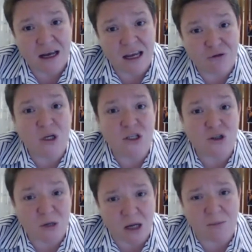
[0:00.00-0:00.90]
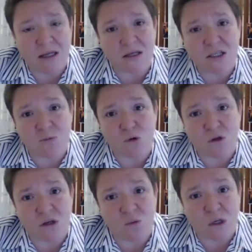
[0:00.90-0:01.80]
if we do become eligible
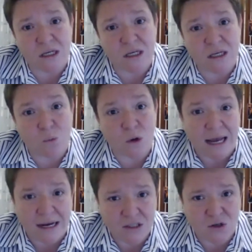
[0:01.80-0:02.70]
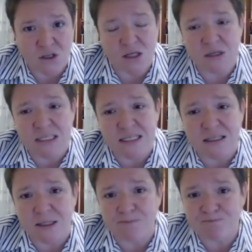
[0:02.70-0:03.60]
that we act on it immediately.